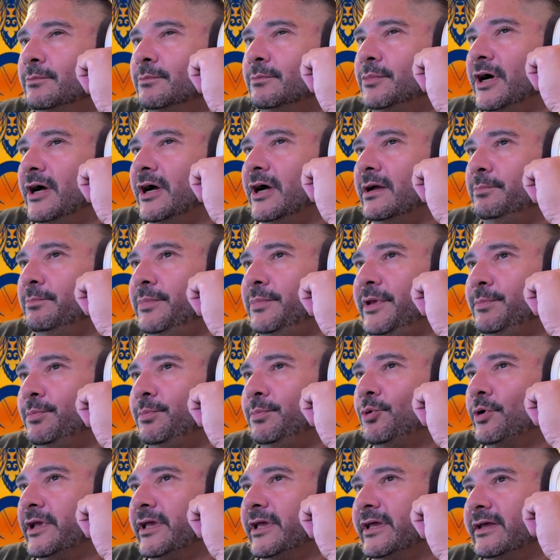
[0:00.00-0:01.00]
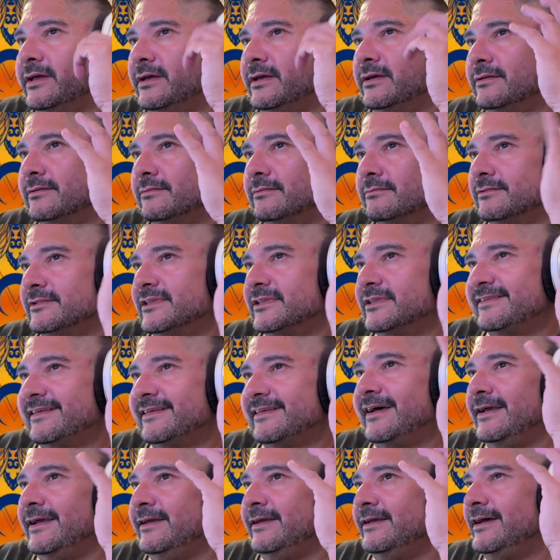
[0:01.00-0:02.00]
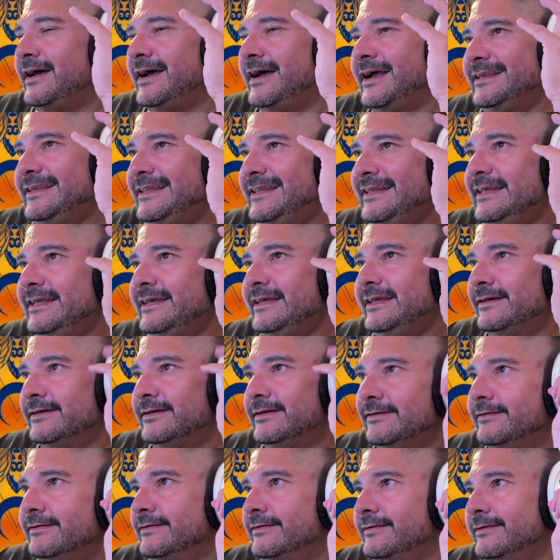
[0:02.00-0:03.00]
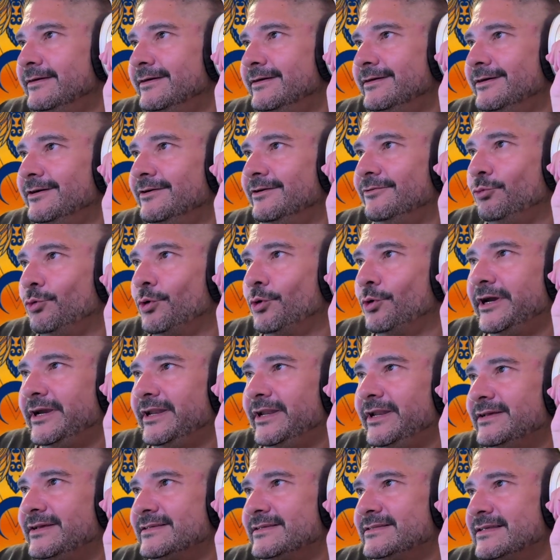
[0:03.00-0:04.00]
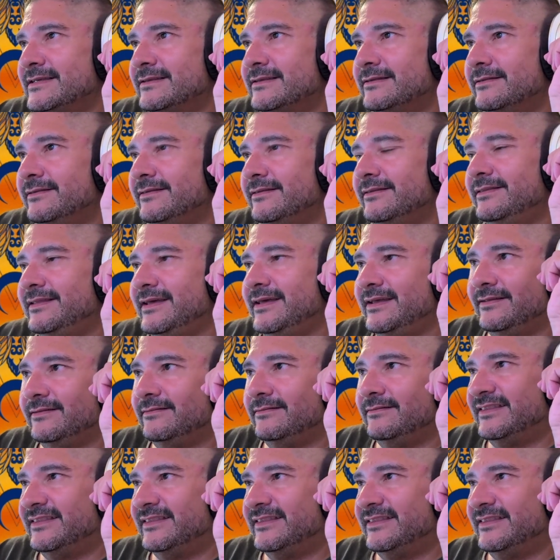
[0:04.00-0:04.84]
But people get this idea of what it is, and they